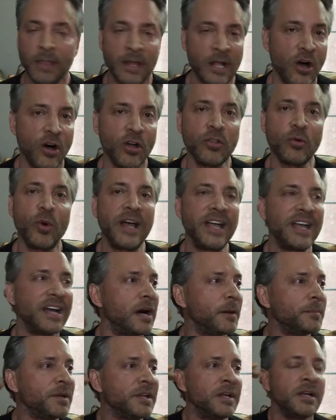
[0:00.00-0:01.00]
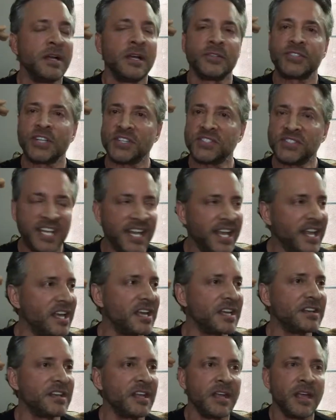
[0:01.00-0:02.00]
all the way up to
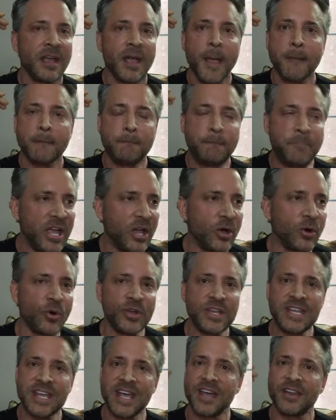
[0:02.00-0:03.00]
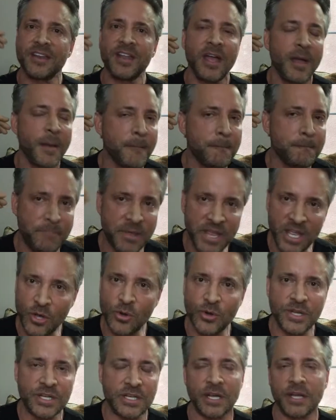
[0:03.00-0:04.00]
10
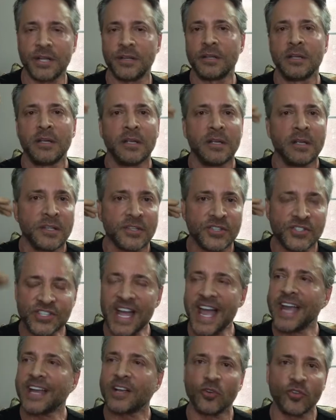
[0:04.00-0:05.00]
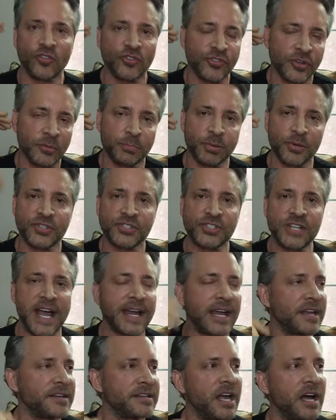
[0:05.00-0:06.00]
billion cycles per second.